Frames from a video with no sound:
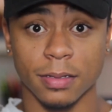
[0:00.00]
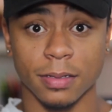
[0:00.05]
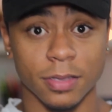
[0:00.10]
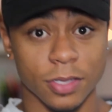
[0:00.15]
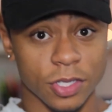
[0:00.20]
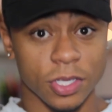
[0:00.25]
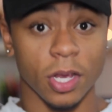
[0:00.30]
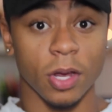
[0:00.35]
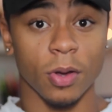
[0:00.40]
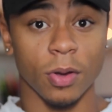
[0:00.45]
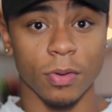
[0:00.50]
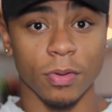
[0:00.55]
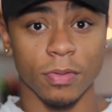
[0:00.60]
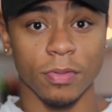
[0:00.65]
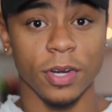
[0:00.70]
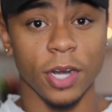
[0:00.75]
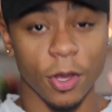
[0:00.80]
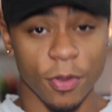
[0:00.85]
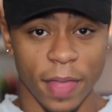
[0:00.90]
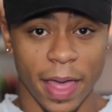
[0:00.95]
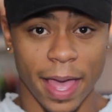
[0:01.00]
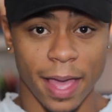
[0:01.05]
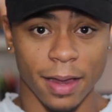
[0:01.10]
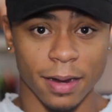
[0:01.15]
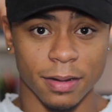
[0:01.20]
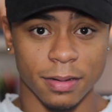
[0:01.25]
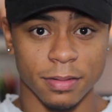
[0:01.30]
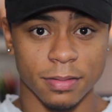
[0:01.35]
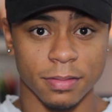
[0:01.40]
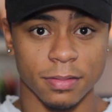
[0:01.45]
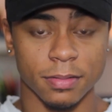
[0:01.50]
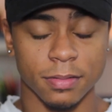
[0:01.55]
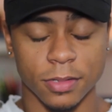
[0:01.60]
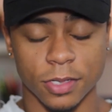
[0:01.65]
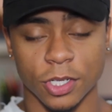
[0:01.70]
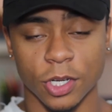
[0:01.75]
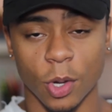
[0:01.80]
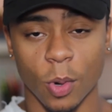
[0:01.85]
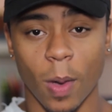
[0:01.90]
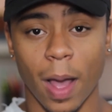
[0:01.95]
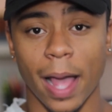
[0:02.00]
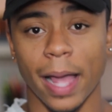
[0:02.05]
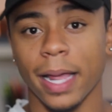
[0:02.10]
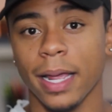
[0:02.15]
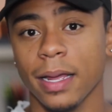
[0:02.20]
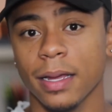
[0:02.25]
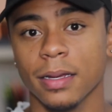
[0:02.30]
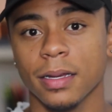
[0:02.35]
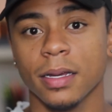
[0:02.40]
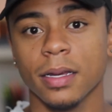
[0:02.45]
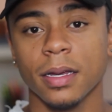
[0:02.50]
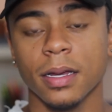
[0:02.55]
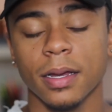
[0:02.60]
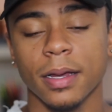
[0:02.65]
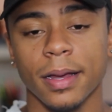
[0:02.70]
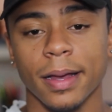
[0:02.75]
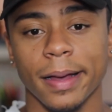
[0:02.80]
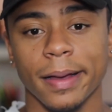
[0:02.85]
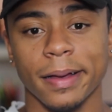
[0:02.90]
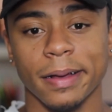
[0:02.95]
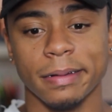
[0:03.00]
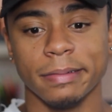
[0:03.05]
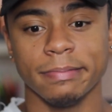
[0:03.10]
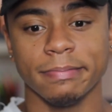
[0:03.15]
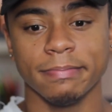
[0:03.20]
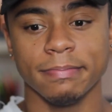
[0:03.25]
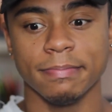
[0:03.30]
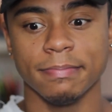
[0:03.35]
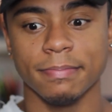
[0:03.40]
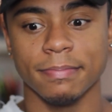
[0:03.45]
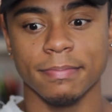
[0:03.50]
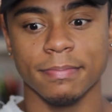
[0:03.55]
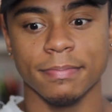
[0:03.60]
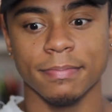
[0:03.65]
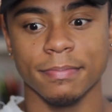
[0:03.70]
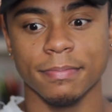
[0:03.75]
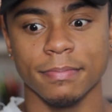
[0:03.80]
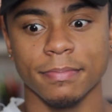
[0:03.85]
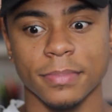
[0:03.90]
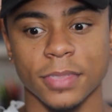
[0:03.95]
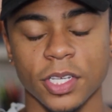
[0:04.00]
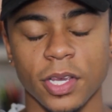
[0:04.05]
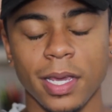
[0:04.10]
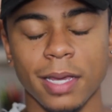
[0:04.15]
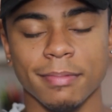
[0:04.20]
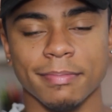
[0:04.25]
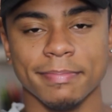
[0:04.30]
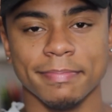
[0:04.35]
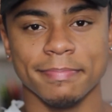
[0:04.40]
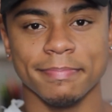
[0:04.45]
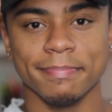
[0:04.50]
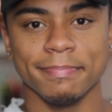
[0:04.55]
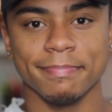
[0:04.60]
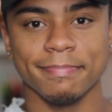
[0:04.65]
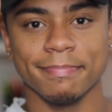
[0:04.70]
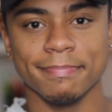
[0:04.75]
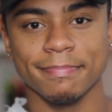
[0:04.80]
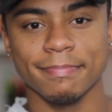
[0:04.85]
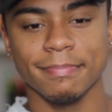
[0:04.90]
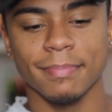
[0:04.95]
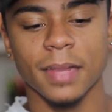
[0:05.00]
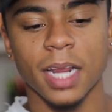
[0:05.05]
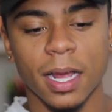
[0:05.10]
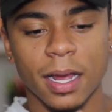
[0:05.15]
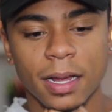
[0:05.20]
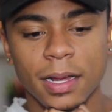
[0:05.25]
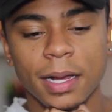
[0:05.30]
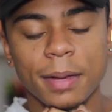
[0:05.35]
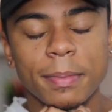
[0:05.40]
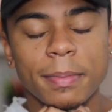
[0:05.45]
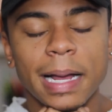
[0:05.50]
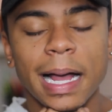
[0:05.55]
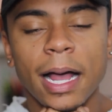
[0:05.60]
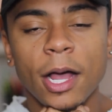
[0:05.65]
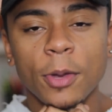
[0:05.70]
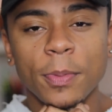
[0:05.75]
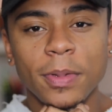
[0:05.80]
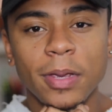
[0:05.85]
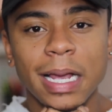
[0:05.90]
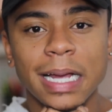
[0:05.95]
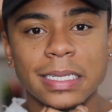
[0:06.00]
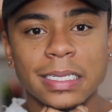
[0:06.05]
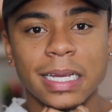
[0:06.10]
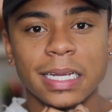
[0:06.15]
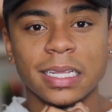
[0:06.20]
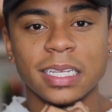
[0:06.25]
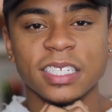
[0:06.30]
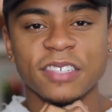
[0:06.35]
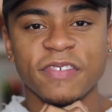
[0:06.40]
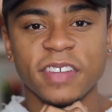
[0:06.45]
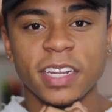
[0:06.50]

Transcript: so know that. Know why. So yeah, I hope you guys like this